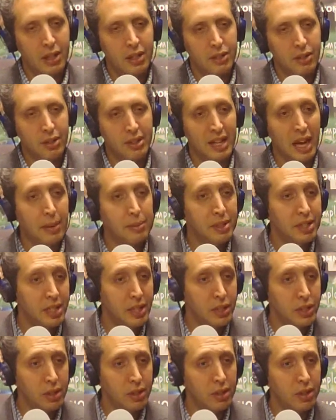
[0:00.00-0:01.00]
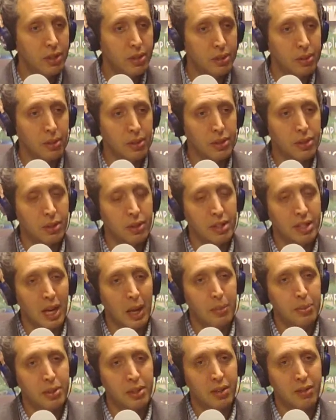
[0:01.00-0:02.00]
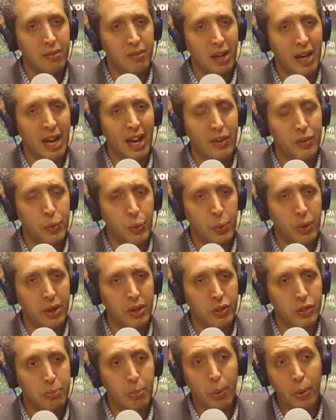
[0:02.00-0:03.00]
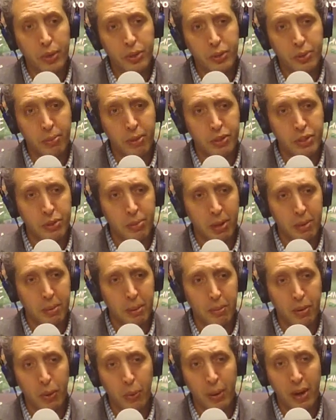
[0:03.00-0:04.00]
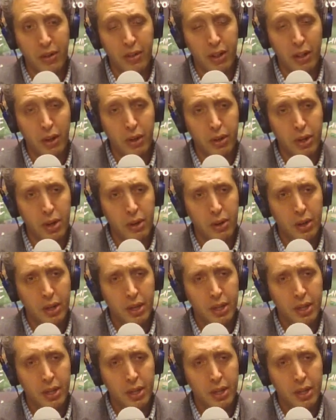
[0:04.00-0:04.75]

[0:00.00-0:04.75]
certain types of T-shirts or certain types of outdoor sports in which you wanted people to wear the logo?